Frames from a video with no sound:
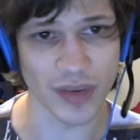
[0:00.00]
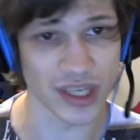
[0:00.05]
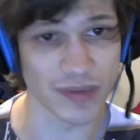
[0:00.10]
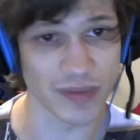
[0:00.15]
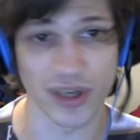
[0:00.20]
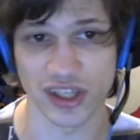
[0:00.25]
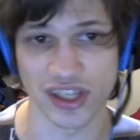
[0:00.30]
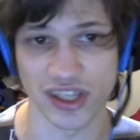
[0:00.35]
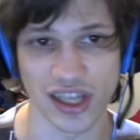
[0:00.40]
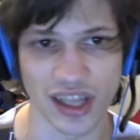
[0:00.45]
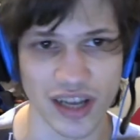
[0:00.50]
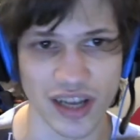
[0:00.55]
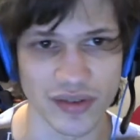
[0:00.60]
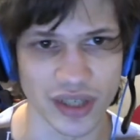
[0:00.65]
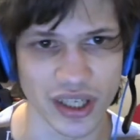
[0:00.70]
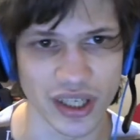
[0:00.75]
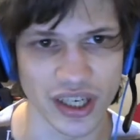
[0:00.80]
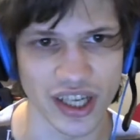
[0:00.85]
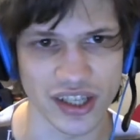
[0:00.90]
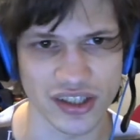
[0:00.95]
As much as I love
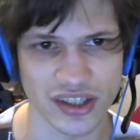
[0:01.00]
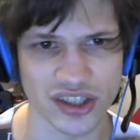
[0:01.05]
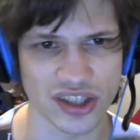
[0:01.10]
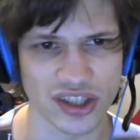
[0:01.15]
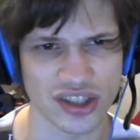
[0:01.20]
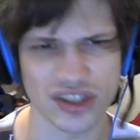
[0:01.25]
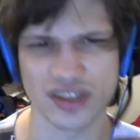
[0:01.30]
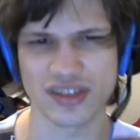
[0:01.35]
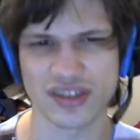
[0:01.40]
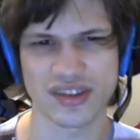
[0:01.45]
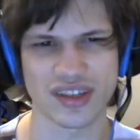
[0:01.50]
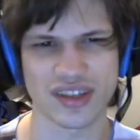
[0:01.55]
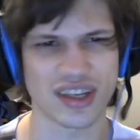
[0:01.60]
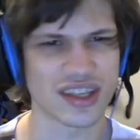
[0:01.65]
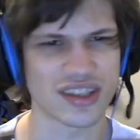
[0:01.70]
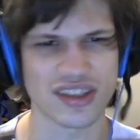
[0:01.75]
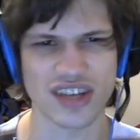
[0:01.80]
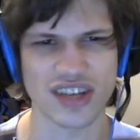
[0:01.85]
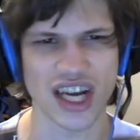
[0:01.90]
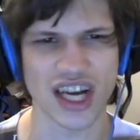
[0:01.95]
it, it's
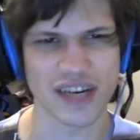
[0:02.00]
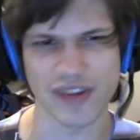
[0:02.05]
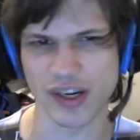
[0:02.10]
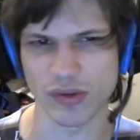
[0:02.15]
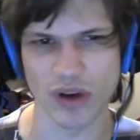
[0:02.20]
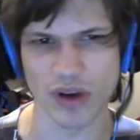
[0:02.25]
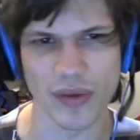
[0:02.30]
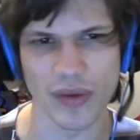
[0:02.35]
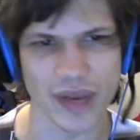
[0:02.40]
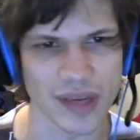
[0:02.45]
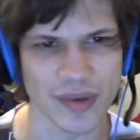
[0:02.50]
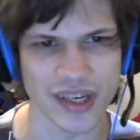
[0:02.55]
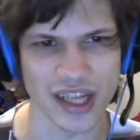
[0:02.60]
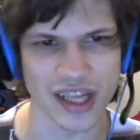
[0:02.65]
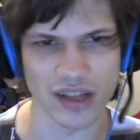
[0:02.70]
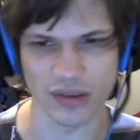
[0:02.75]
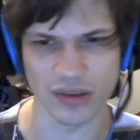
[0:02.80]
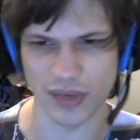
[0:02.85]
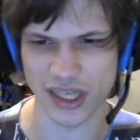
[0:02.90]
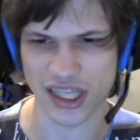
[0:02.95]
kind of underwhelming compared to
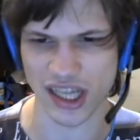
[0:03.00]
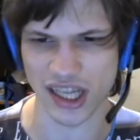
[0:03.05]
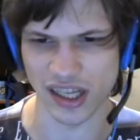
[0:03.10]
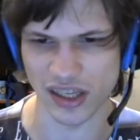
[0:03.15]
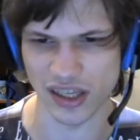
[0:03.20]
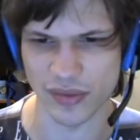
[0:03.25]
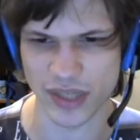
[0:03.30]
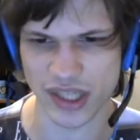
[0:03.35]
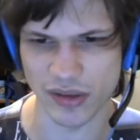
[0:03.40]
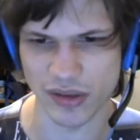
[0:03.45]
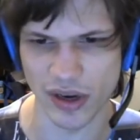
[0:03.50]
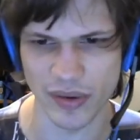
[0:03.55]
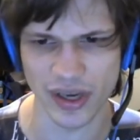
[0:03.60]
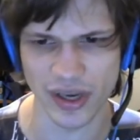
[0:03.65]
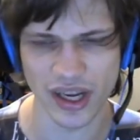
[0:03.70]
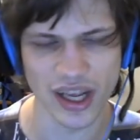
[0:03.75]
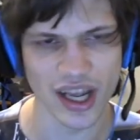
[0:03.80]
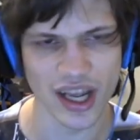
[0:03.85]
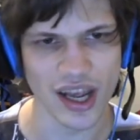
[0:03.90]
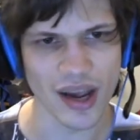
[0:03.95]
the other elements at the moment.